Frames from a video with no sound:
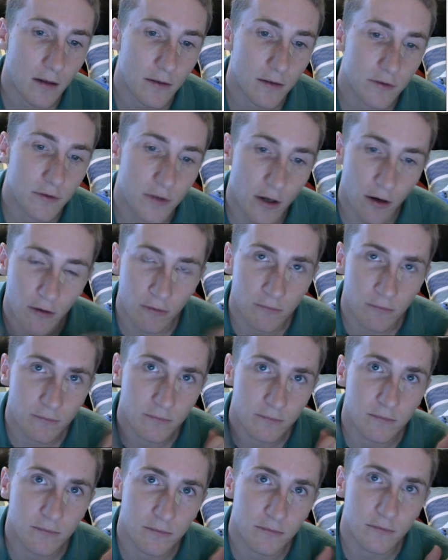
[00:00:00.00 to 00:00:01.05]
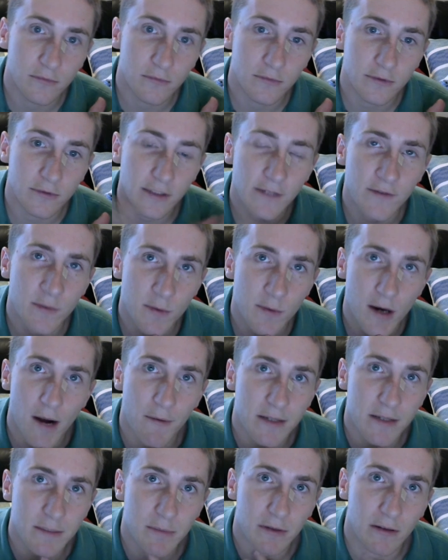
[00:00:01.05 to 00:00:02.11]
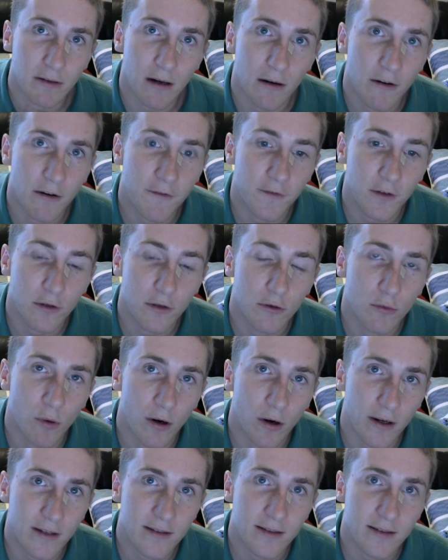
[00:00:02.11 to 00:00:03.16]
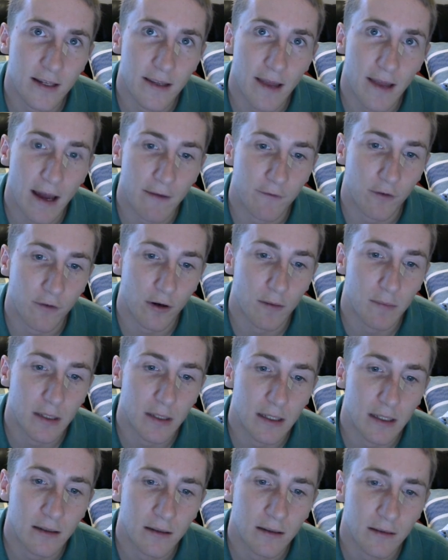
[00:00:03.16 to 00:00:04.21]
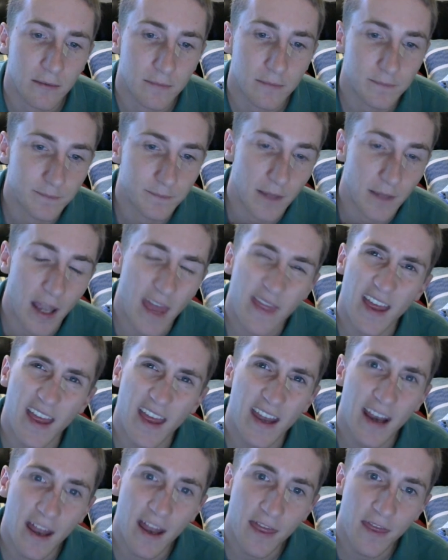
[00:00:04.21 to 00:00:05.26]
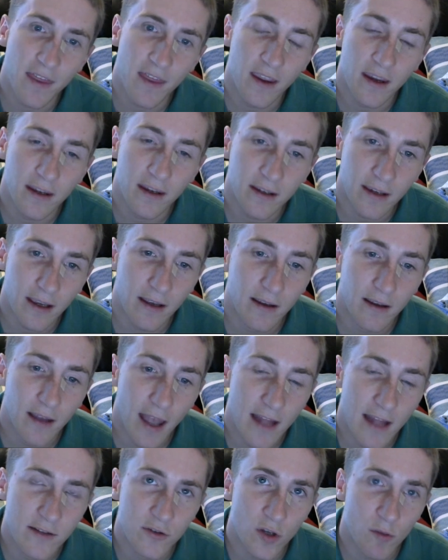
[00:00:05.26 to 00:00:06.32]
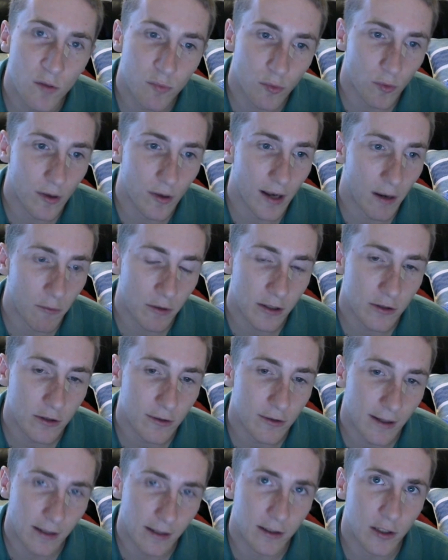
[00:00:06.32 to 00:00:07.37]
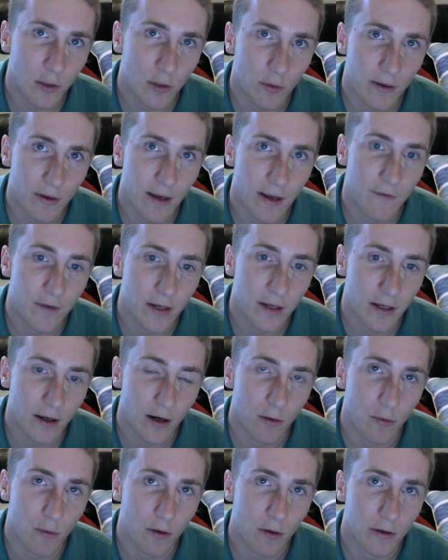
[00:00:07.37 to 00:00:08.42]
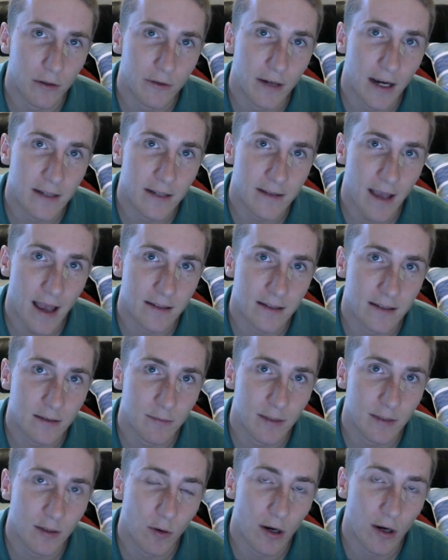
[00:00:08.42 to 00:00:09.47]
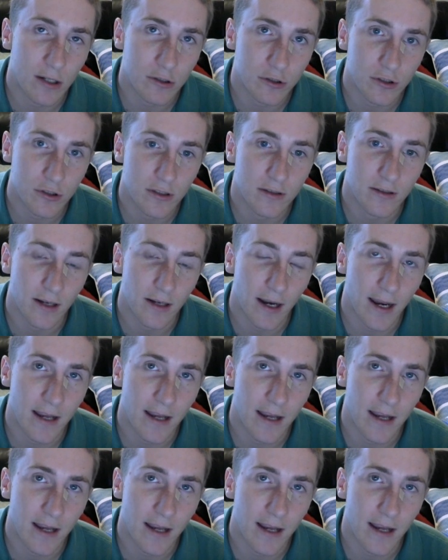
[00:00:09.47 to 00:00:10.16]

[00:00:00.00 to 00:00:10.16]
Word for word: so leave some comments below if you want to see that from me. And then I think at some point I want to do like a Q&A video where you guys ask me questions and I